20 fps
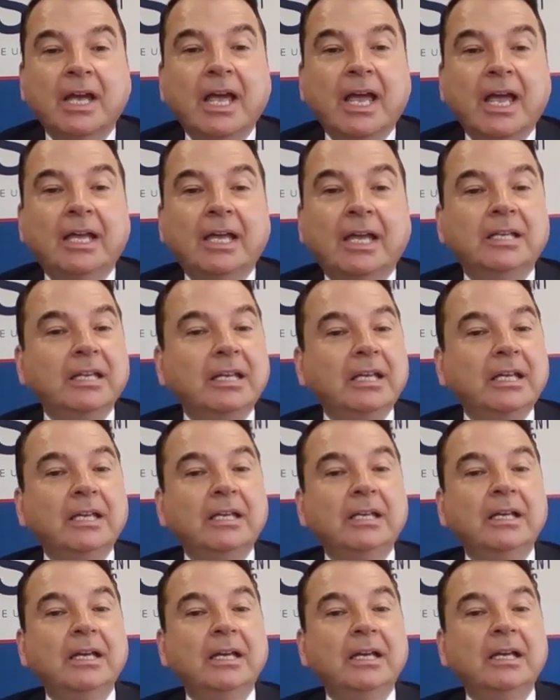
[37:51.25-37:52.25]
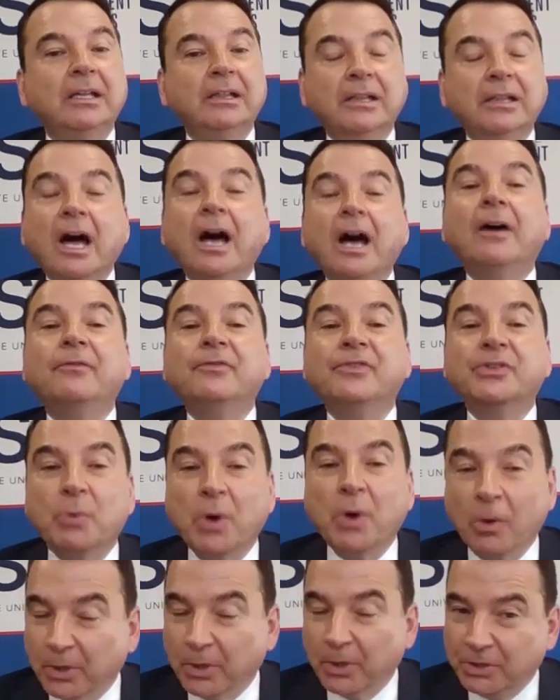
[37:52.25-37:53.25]
And he loves
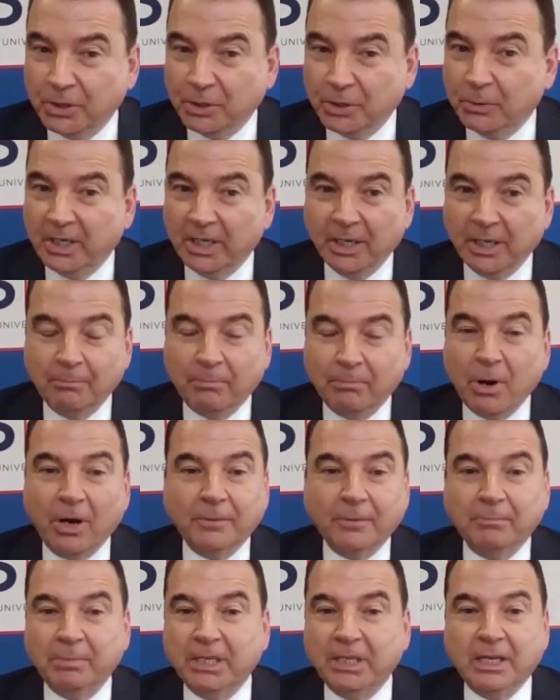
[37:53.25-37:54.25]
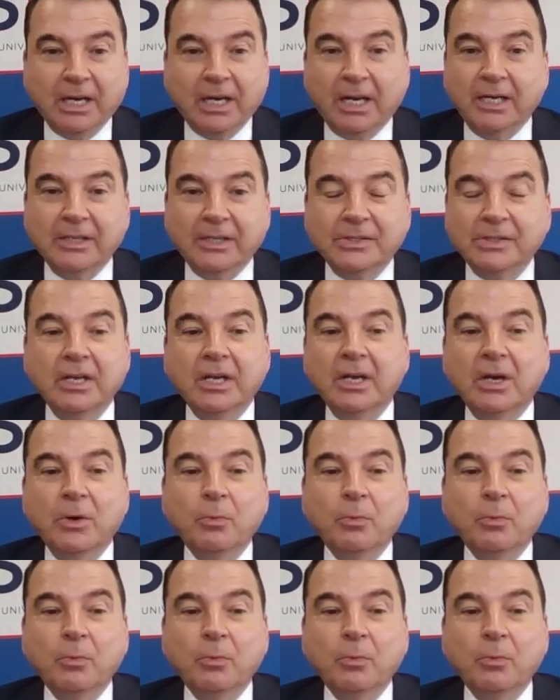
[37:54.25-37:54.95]
what we're doing, in part because